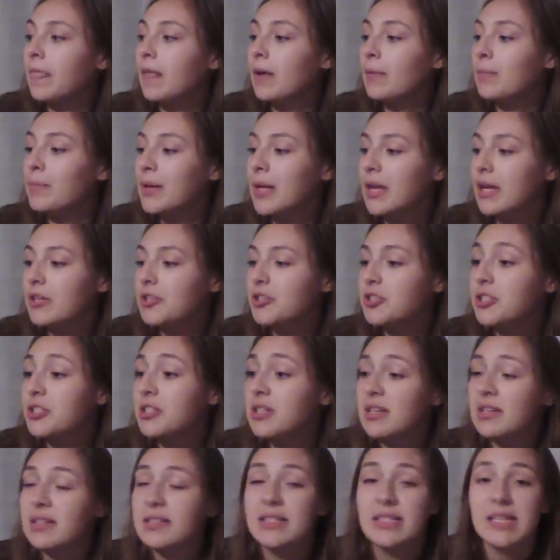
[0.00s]
because she
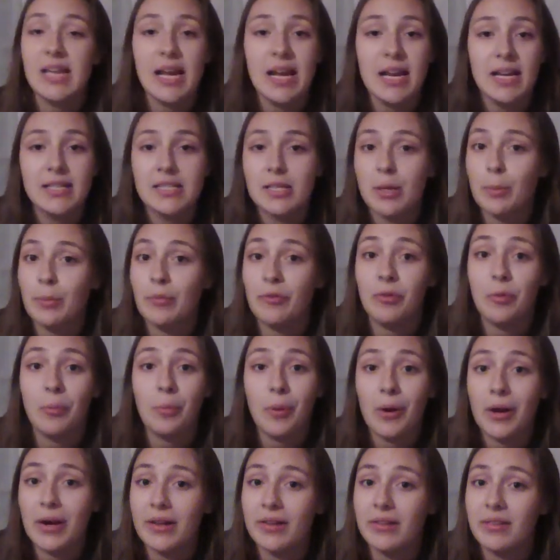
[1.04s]
did say some of the
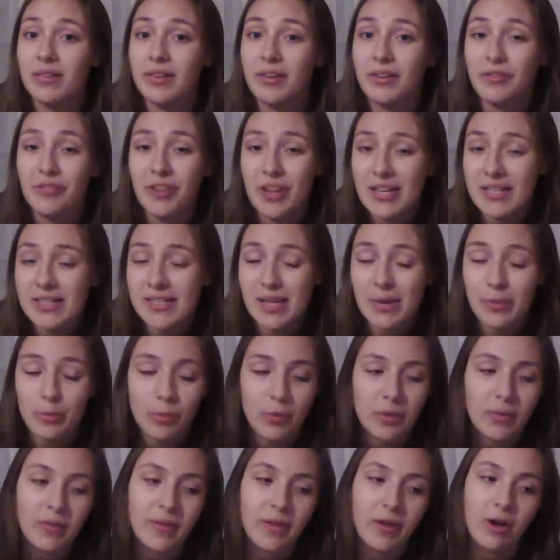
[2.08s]
brands in advance that were
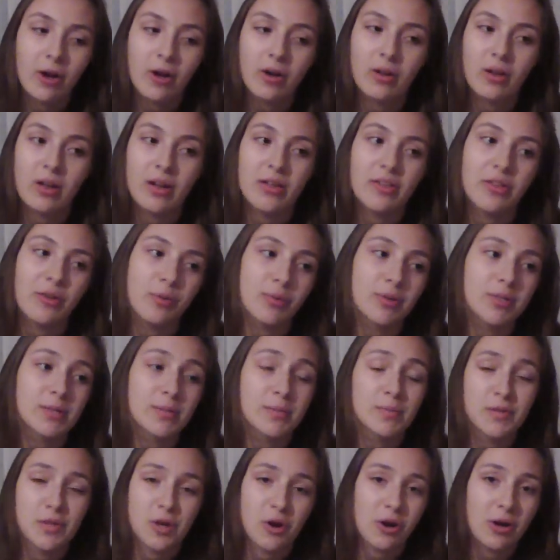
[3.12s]
in there was
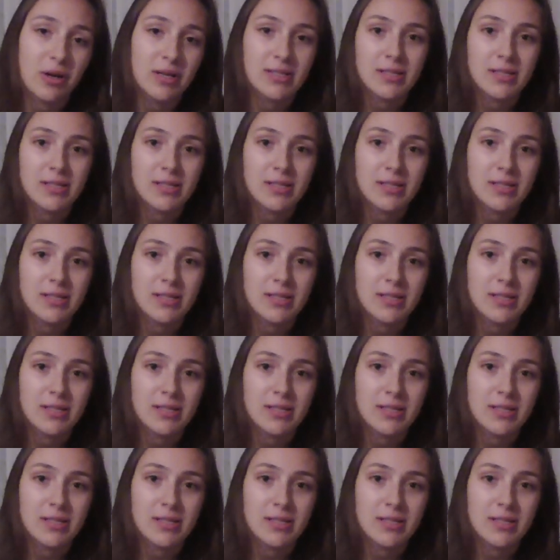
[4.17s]
some Zara,